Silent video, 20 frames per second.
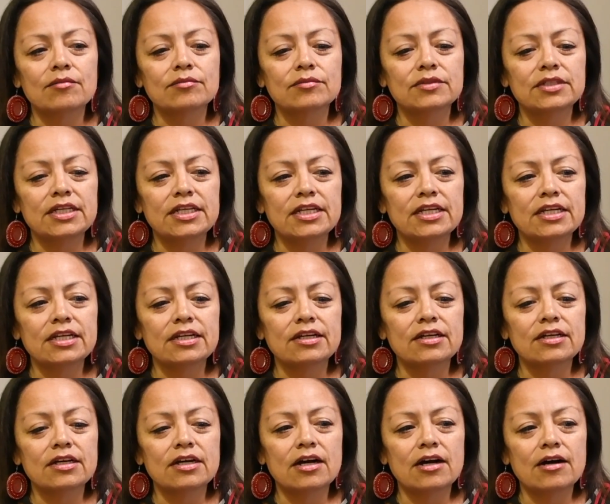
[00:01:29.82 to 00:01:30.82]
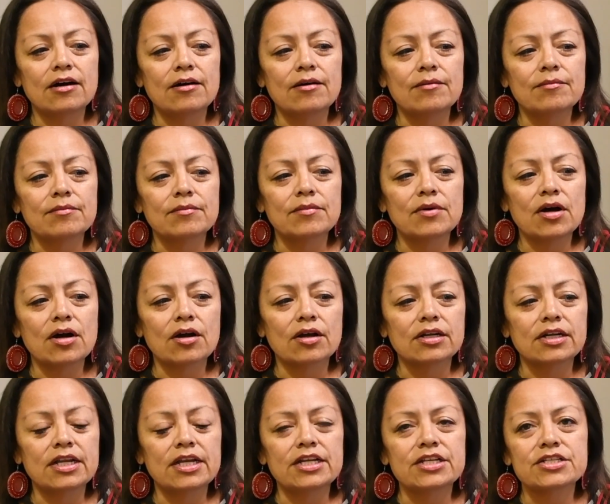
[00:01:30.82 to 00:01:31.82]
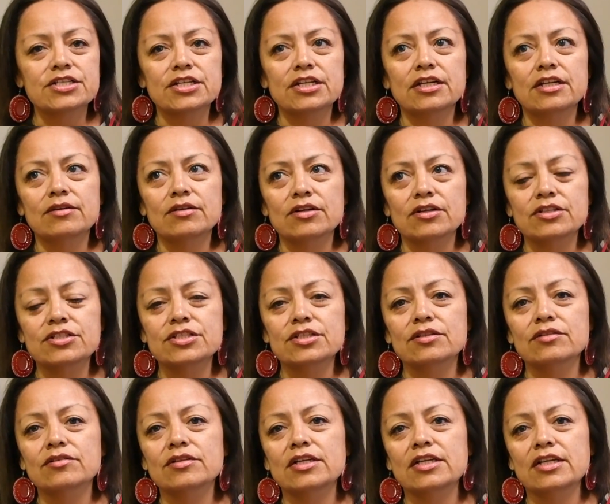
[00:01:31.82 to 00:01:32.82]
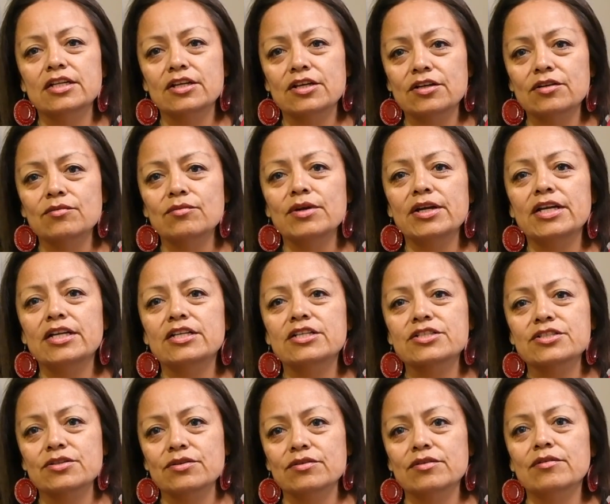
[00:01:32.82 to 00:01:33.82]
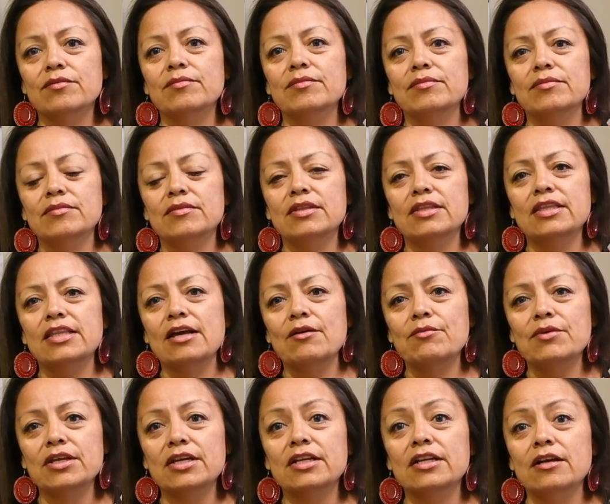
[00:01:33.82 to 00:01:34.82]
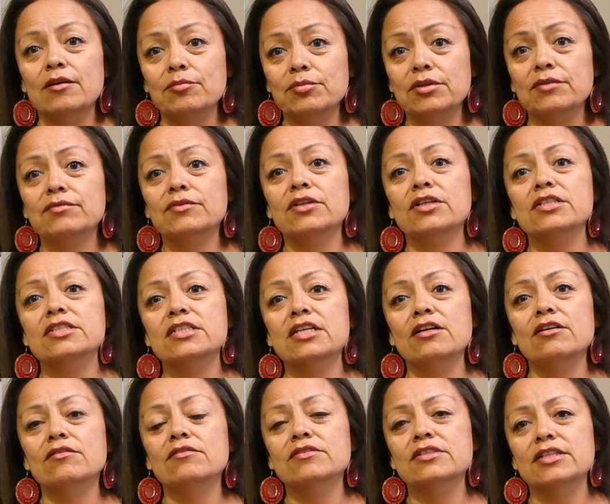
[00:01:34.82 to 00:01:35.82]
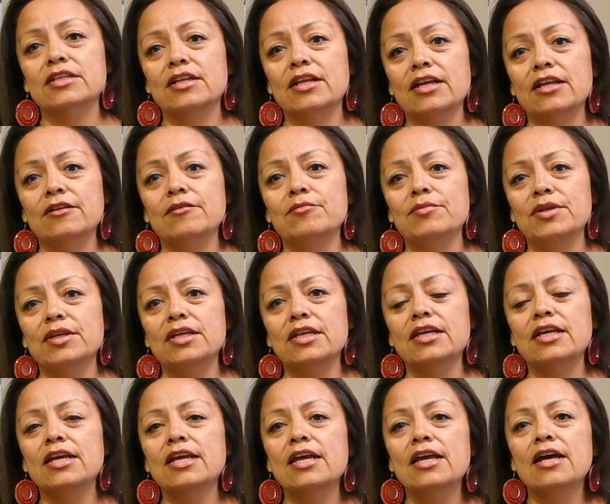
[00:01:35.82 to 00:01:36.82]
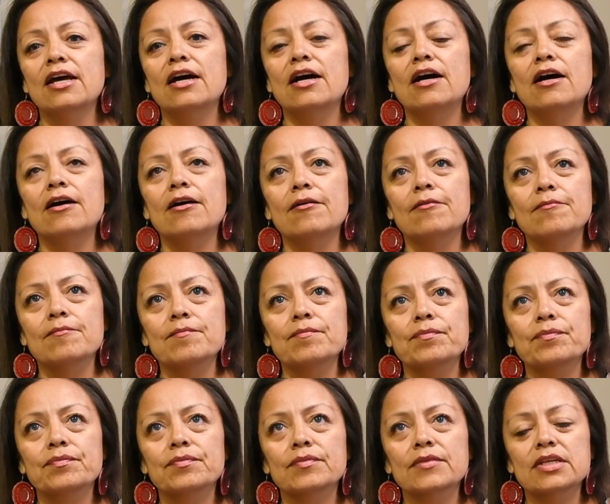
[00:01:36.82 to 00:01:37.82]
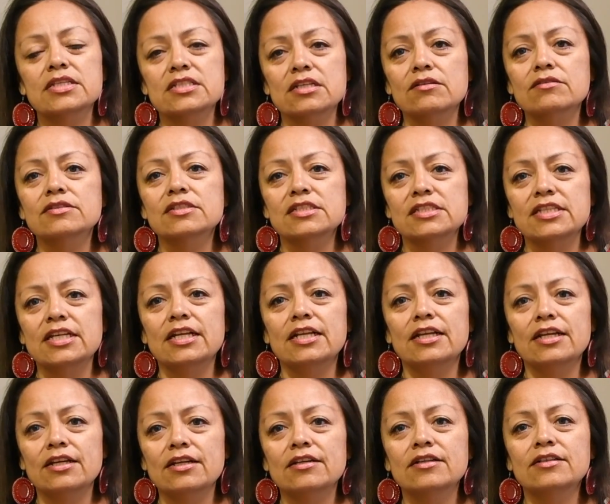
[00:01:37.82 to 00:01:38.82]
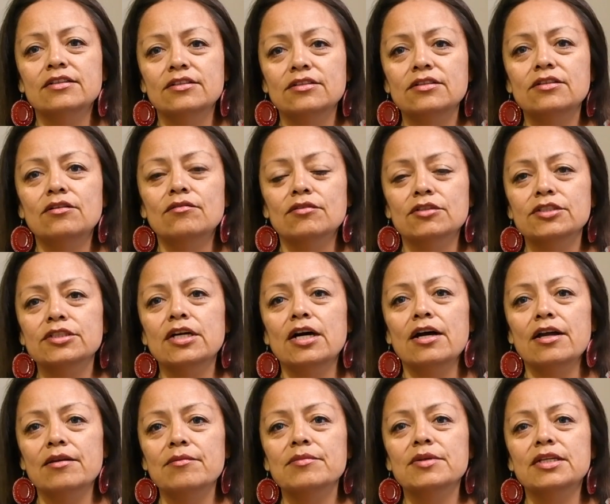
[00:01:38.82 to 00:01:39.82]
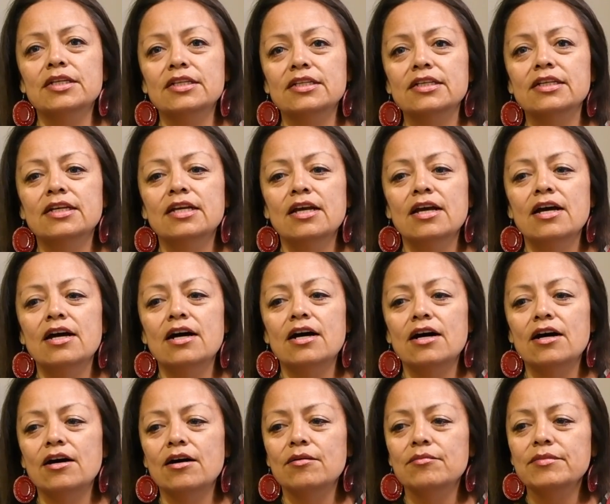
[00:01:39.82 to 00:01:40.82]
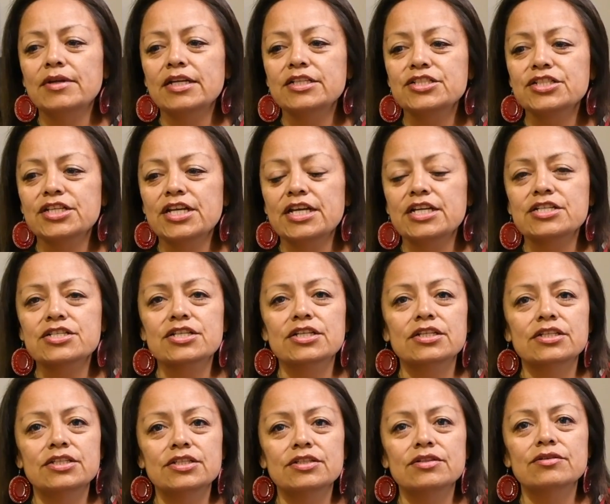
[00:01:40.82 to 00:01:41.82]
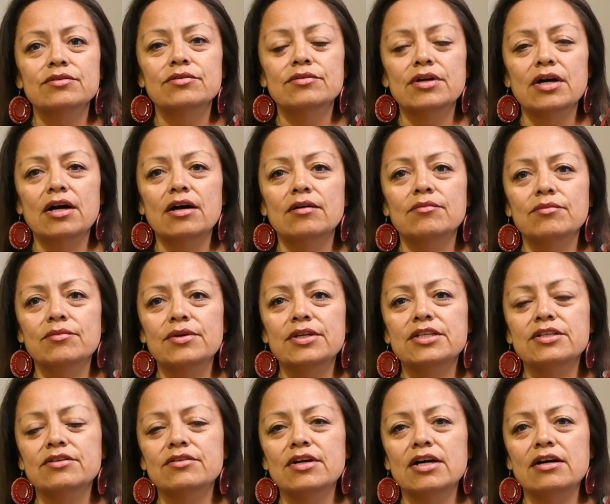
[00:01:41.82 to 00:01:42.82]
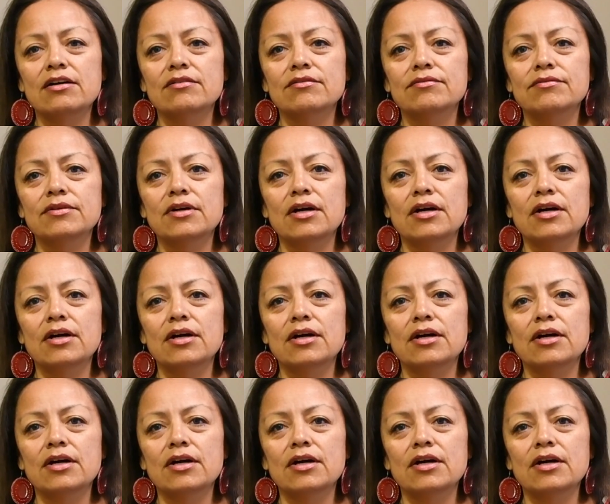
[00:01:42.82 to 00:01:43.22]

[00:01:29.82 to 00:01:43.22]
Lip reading: leading our nation and our children in a good way to show them that we can uplift ourselves and be self-sustaining over time. And education too. We do have